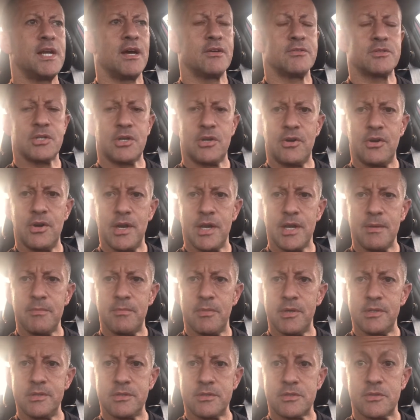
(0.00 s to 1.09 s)
out to hurt
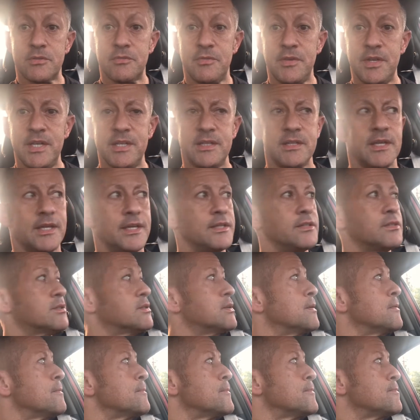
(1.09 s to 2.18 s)
anyone's feelings,
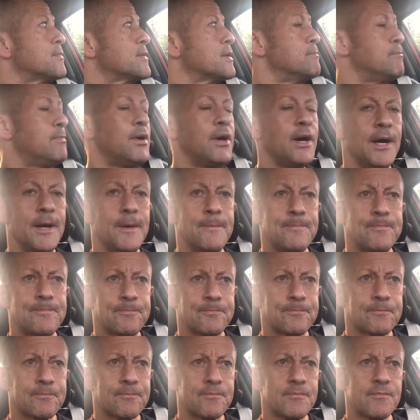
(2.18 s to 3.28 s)
but
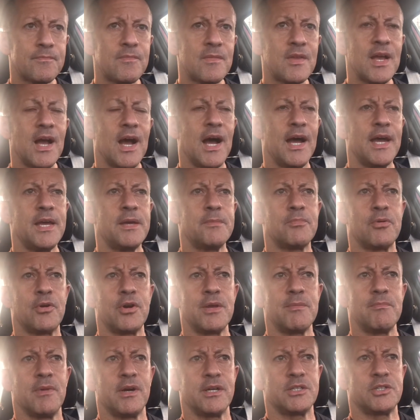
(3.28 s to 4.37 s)
I had pretty
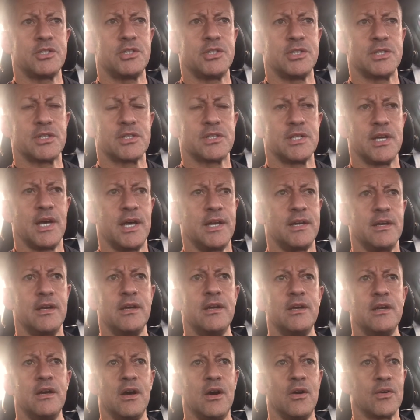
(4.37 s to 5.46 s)
much just said,
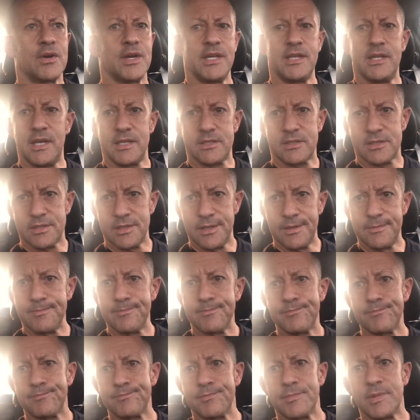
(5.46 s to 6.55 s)
okay, that's it.
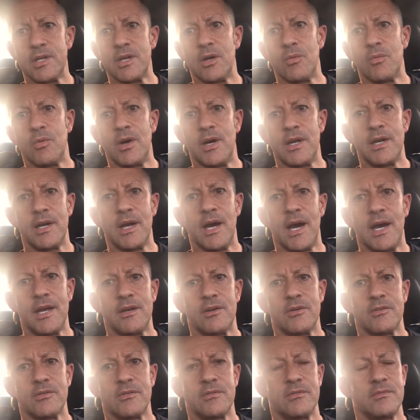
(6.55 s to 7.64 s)
You know what? I
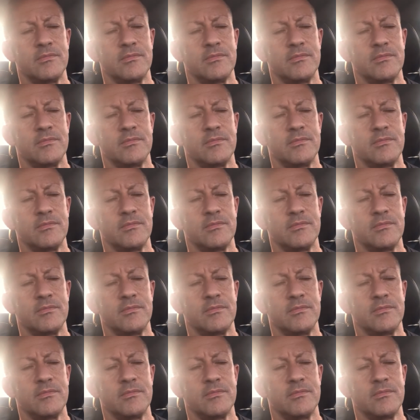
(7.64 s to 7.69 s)
have